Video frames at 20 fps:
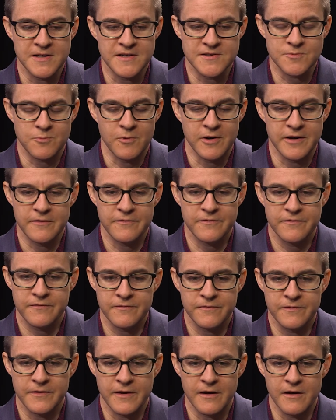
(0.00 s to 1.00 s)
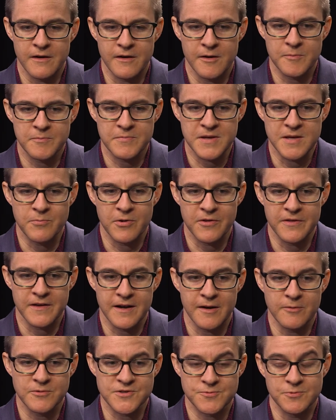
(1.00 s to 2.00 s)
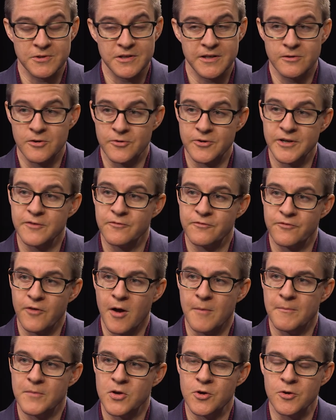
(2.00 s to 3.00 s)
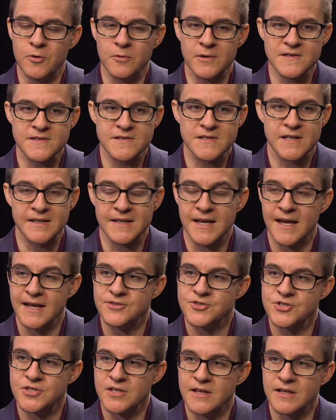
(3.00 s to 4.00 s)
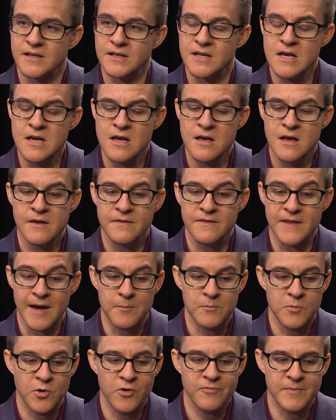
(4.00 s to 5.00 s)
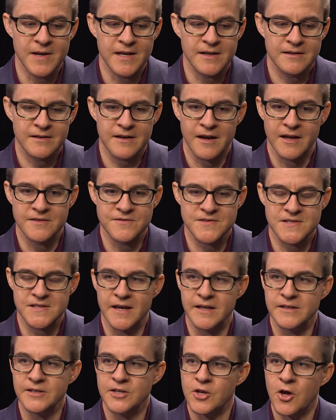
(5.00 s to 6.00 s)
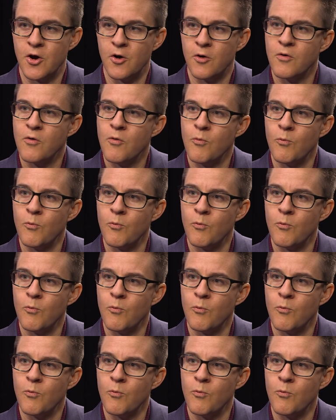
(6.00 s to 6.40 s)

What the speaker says: is one of the people that I was really learning from who was engaged in that movement kind of said, you know,